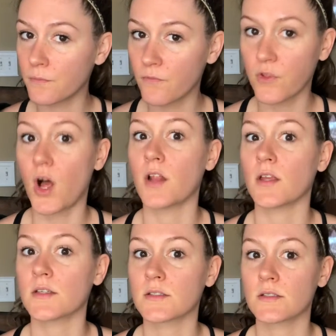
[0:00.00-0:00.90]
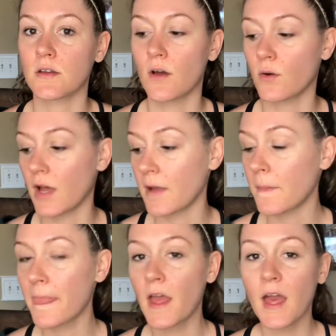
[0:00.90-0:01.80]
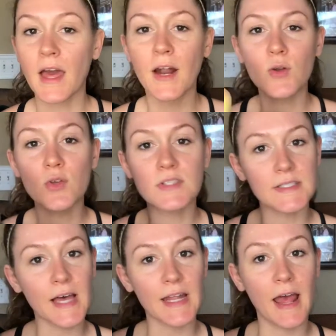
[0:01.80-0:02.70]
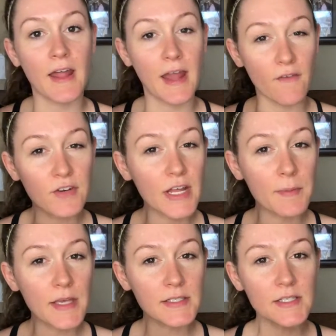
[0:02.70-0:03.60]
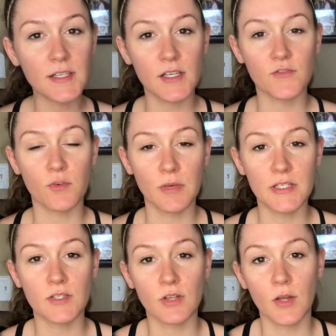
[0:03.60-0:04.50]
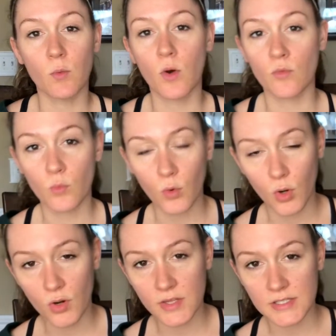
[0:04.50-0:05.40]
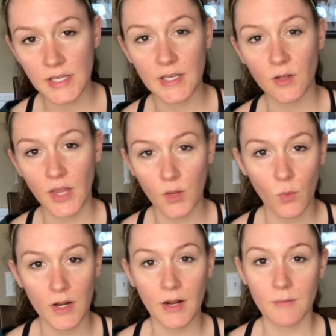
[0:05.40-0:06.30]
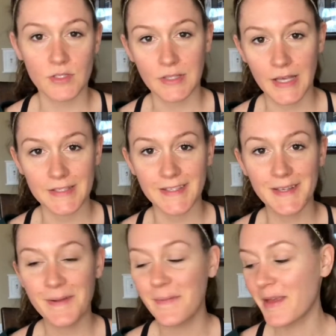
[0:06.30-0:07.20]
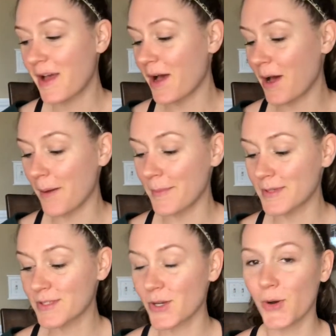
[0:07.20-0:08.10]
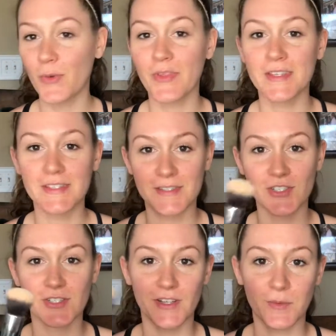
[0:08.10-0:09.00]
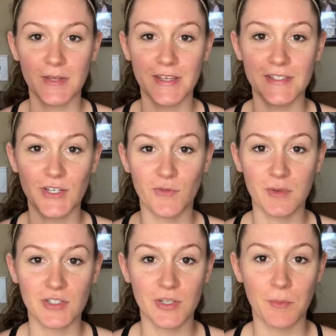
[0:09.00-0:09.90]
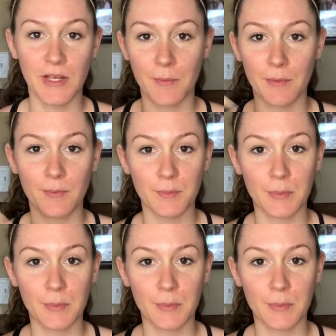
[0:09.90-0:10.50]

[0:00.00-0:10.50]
flawless, okay? And I don't use this on an everyday basis because for me to like go to the sink and like wet it, I'm just lazy. So this is just a little bit easier for me just to pick up and